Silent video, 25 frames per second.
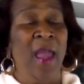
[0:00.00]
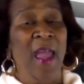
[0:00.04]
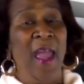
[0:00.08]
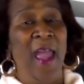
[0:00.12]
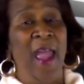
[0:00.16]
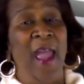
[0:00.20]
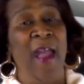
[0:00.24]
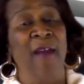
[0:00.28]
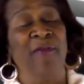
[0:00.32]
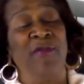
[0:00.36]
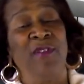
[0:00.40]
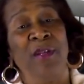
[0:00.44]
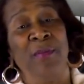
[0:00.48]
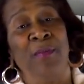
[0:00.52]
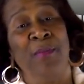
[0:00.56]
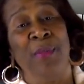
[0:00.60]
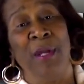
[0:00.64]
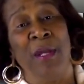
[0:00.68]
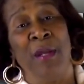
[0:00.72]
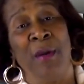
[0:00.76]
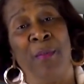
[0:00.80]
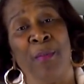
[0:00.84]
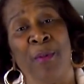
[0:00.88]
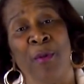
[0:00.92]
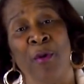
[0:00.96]
have to
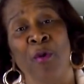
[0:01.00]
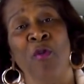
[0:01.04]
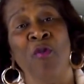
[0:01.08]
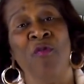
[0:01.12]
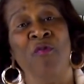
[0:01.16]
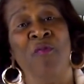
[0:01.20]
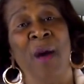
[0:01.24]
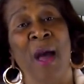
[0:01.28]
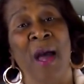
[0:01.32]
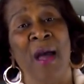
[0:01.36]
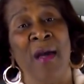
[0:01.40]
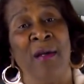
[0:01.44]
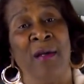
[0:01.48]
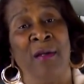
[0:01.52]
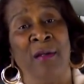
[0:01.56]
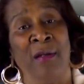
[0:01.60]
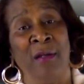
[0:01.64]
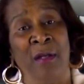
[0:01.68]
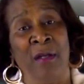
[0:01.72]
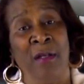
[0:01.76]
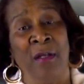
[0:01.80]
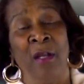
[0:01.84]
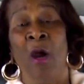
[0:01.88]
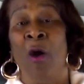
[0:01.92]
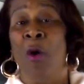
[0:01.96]
be approved by
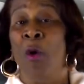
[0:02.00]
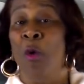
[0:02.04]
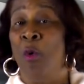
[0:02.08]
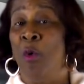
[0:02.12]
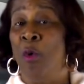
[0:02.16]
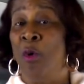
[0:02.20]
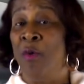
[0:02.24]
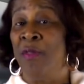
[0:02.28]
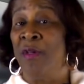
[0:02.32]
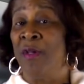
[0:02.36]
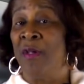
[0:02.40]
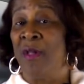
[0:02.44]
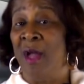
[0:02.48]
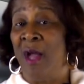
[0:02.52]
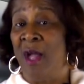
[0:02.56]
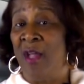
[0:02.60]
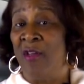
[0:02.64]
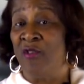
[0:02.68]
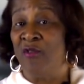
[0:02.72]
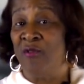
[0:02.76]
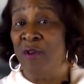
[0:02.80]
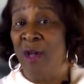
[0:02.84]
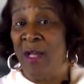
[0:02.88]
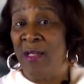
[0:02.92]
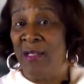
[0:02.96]
HUD or the
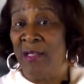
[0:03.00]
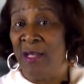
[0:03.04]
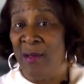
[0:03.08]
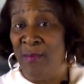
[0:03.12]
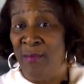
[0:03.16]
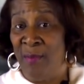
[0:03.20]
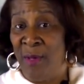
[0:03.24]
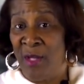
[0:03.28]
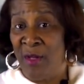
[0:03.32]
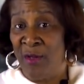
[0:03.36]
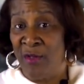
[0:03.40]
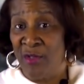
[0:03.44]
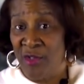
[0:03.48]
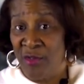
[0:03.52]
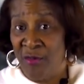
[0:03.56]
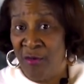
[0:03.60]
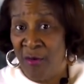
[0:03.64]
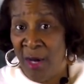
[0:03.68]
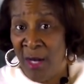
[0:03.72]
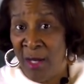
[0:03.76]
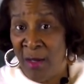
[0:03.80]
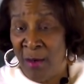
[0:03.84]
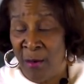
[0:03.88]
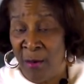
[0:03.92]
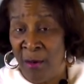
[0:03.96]
contract
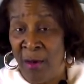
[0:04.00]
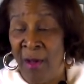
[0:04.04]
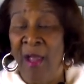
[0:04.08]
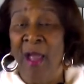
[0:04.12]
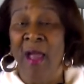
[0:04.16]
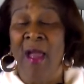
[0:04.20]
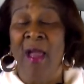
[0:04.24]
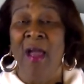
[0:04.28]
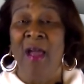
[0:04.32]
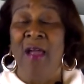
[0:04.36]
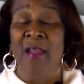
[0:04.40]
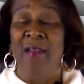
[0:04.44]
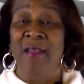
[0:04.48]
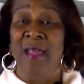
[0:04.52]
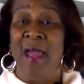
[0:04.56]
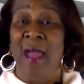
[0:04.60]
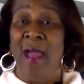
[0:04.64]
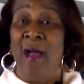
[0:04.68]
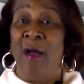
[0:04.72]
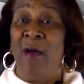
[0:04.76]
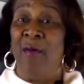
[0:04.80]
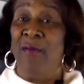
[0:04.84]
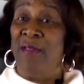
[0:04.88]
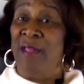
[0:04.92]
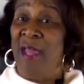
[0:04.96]
administrator.
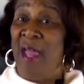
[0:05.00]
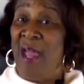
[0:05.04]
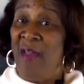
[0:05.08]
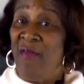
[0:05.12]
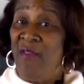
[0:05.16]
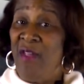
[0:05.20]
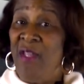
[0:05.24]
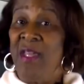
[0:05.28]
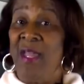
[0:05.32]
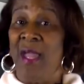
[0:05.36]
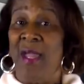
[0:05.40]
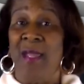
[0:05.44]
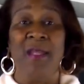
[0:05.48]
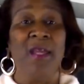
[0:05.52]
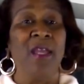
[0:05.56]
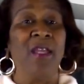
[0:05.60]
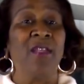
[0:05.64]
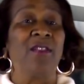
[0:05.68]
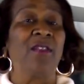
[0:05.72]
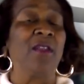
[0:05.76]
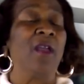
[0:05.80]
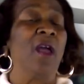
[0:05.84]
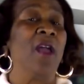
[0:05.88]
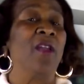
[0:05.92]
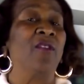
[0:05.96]
Now, Navigate
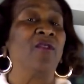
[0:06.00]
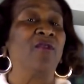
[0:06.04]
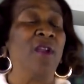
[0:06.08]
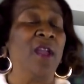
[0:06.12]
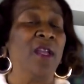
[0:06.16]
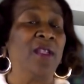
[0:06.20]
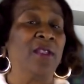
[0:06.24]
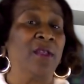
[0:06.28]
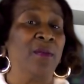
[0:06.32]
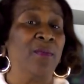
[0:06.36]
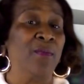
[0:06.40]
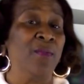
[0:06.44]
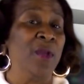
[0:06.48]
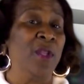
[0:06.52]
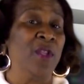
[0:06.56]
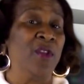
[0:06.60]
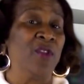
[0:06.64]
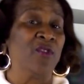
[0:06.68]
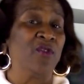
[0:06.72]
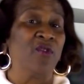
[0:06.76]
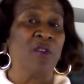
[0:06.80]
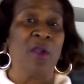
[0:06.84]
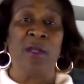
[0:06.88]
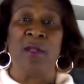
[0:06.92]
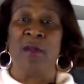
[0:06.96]
as contract
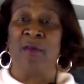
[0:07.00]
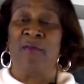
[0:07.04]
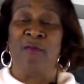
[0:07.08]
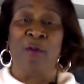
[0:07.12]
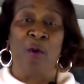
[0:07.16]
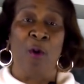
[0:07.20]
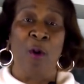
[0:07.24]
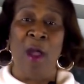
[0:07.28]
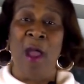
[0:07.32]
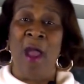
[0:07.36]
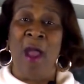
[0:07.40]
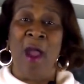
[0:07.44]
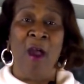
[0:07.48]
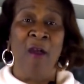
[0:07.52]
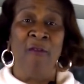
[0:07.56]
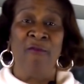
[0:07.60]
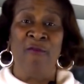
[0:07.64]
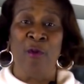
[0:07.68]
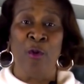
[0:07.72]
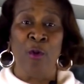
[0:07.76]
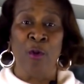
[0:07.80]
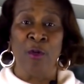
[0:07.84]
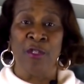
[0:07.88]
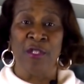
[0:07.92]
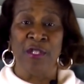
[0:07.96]
administrator for our
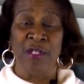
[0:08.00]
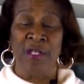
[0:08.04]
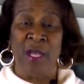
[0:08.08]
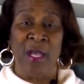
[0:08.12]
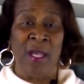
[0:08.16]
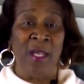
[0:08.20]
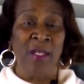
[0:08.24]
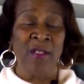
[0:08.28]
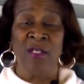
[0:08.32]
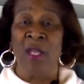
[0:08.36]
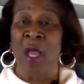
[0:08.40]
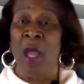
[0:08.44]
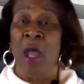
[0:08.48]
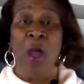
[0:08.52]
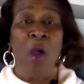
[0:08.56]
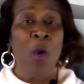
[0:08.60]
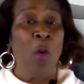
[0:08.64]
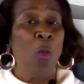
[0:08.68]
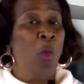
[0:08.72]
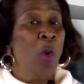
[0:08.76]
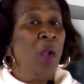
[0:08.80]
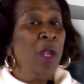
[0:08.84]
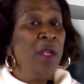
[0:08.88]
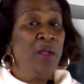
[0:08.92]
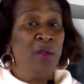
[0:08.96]
four states,
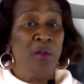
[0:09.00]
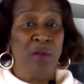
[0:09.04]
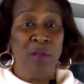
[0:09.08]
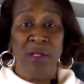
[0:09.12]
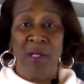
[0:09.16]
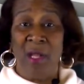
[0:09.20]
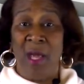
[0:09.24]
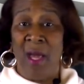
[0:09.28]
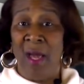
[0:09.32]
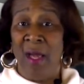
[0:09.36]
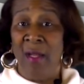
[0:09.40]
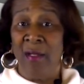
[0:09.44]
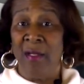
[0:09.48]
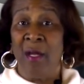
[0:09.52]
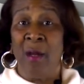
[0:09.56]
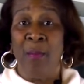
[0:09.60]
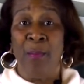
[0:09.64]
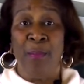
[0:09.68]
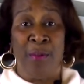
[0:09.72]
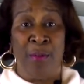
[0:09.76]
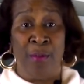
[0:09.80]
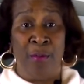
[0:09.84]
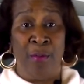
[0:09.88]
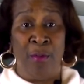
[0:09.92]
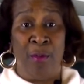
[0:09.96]
we do not
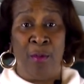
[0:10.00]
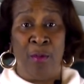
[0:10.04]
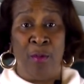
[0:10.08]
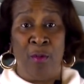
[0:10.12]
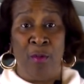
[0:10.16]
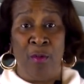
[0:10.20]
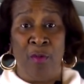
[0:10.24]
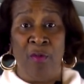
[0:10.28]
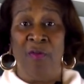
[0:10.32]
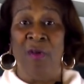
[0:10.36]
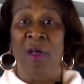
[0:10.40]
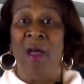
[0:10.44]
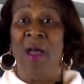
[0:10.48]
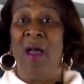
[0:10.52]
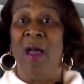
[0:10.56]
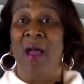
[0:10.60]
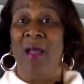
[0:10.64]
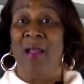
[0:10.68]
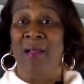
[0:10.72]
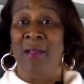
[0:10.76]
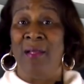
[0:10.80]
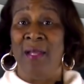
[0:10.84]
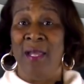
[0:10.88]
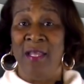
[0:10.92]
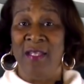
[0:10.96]
approve
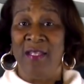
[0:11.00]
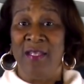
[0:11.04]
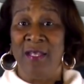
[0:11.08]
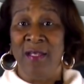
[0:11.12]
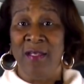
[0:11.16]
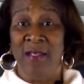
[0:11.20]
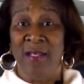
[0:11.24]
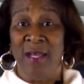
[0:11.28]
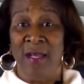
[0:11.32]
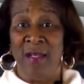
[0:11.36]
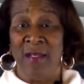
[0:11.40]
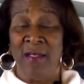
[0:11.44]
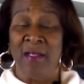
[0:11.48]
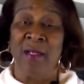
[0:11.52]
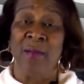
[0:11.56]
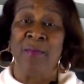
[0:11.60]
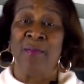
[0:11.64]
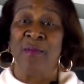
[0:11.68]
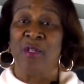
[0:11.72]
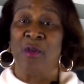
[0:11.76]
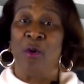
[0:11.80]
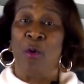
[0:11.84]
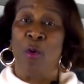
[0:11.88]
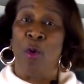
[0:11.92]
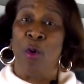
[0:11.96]
lease
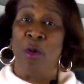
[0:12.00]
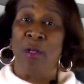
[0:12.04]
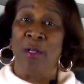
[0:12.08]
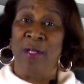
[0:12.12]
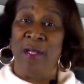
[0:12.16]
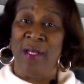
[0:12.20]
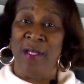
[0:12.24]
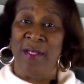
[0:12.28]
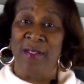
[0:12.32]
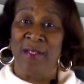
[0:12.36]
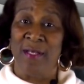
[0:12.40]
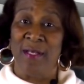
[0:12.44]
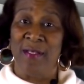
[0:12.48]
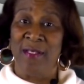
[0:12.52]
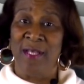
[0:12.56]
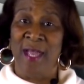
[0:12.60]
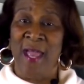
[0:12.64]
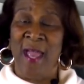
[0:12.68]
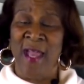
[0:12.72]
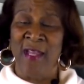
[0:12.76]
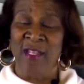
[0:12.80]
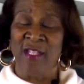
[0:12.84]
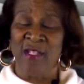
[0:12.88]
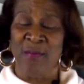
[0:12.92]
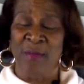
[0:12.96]
addendums or lease
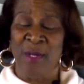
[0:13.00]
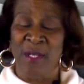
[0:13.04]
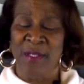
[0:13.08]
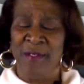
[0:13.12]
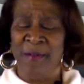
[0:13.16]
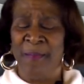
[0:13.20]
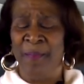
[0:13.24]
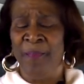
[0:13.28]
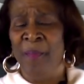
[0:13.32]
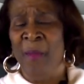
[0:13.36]
attachments.